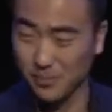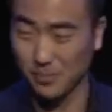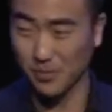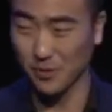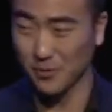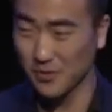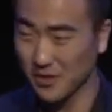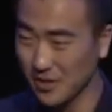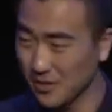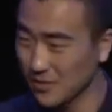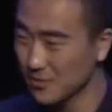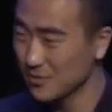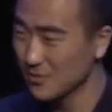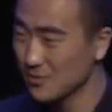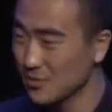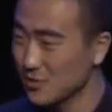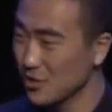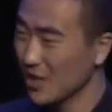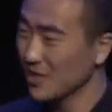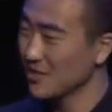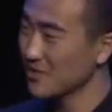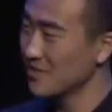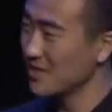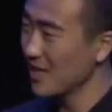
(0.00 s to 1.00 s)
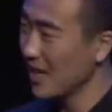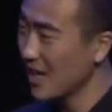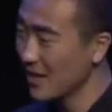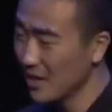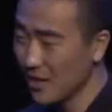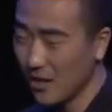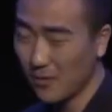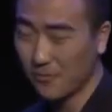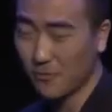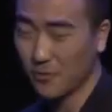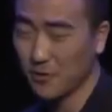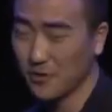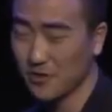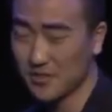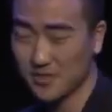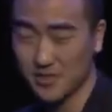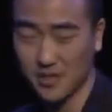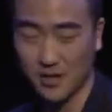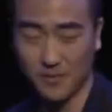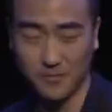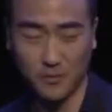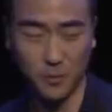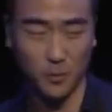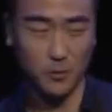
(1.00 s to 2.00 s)
they bully you, try to stand up for
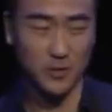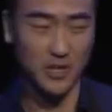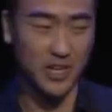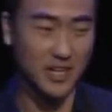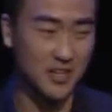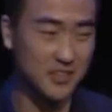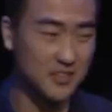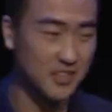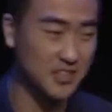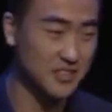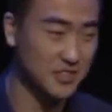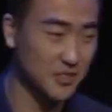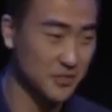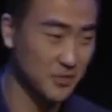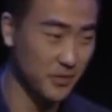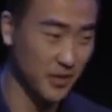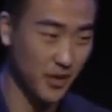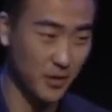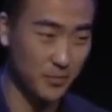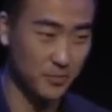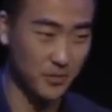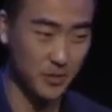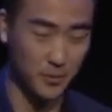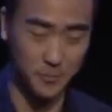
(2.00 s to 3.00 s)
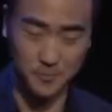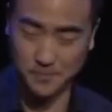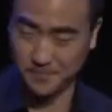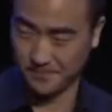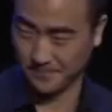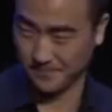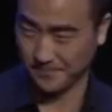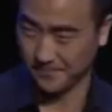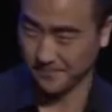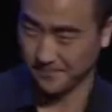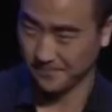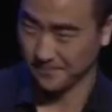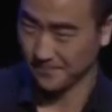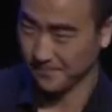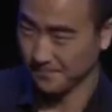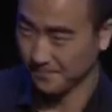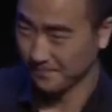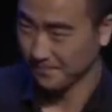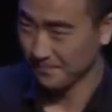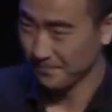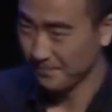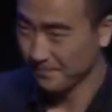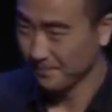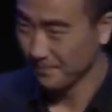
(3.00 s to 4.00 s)
yourself or get a teacher to help you.
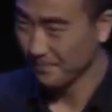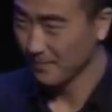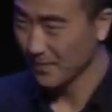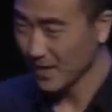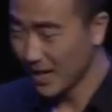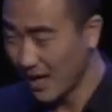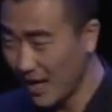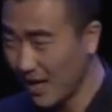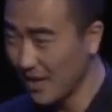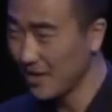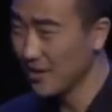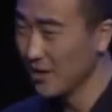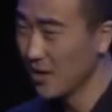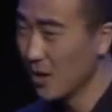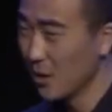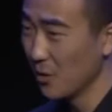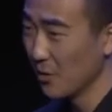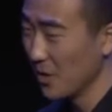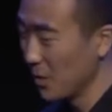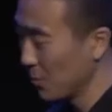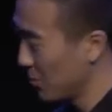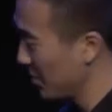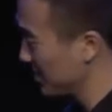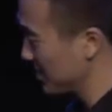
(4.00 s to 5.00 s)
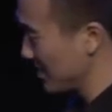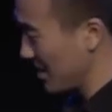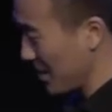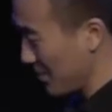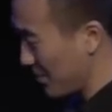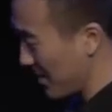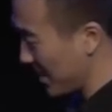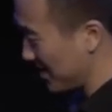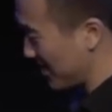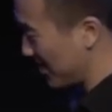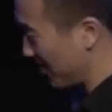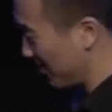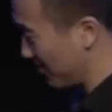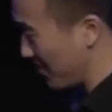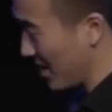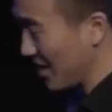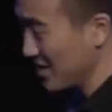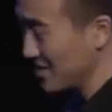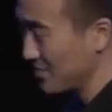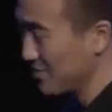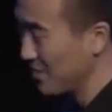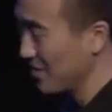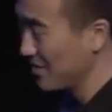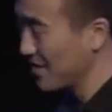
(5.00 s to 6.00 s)
I know it wasn't the best
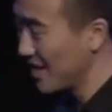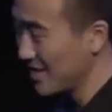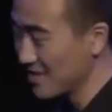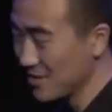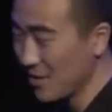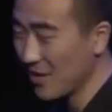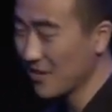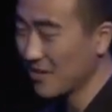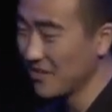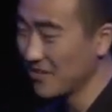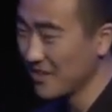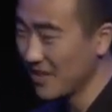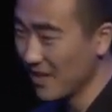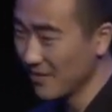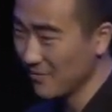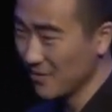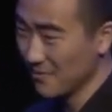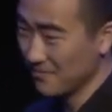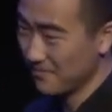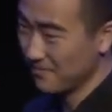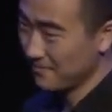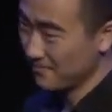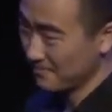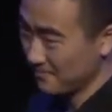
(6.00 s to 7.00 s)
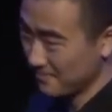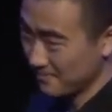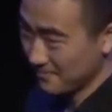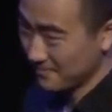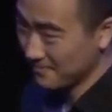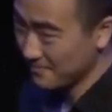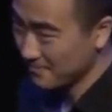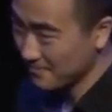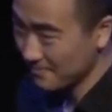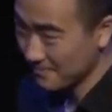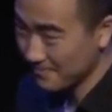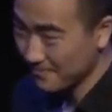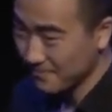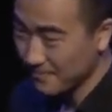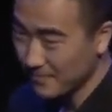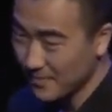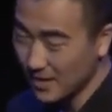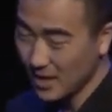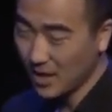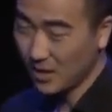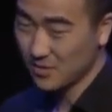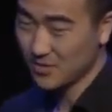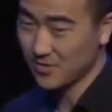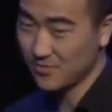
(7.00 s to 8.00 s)
advice, but that's all I could give him.
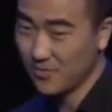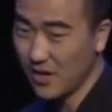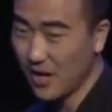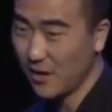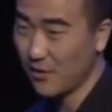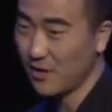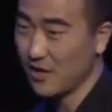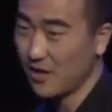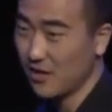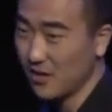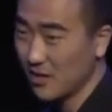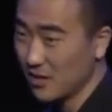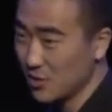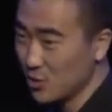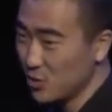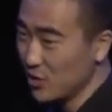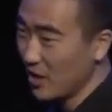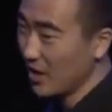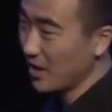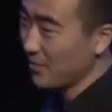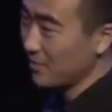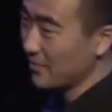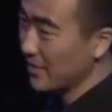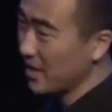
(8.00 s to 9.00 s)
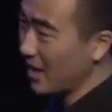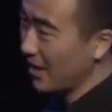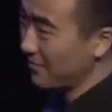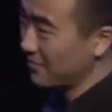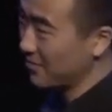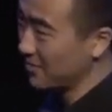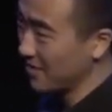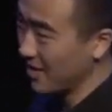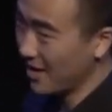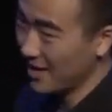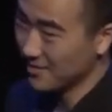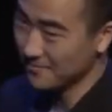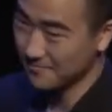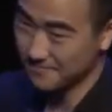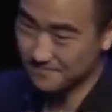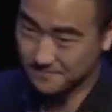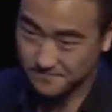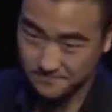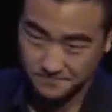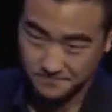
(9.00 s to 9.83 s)
I was very ashamed after that.